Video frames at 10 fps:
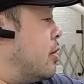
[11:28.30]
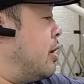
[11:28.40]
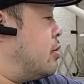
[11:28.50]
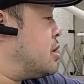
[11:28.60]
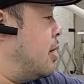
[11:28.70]

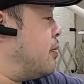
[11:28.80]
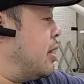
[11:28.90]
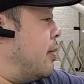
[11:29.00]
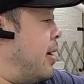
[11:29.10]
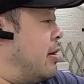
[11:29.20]
there's
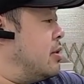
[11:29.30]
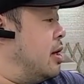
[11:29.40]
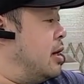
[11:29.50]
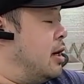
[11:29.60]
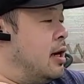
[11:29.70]
something about
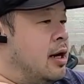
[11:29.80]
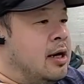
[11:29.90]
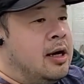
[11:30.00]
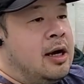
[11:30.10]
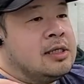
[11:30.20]

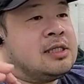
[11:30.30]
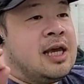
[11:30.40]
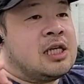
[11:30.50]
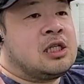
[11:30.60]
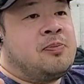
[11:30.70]
a
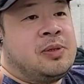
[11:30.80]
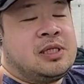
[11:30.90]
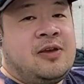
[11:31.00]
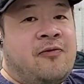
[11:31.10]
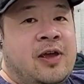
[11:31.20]
sex
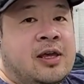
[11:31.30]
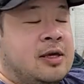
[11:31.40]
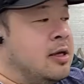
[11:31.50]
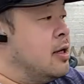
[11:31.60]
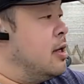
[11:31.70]
specific
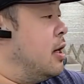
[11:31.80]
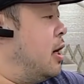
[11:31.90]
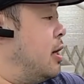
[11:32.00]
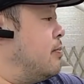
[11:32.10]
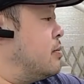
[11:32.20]

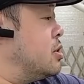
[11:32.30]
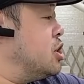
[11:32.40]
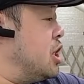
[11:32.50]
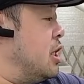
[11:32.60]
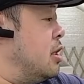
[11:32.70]

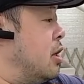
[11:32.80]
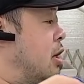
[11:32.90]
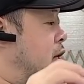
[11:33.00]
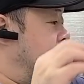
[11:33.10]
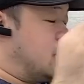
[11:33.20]
gene
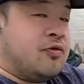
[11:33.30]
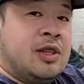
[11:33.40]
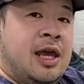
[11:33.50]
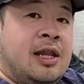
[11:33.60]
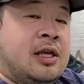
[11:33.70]
that's
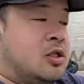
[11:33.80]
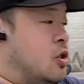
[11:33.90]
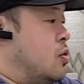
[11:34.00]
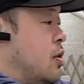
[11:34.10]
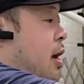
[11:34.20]
related
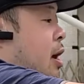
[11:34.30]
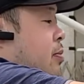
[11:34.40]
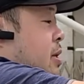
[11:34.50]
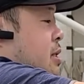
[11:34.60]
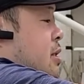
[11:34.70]
to the
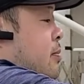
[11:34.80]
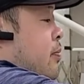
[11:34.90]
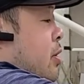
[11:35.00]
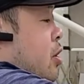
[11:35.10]
albinism.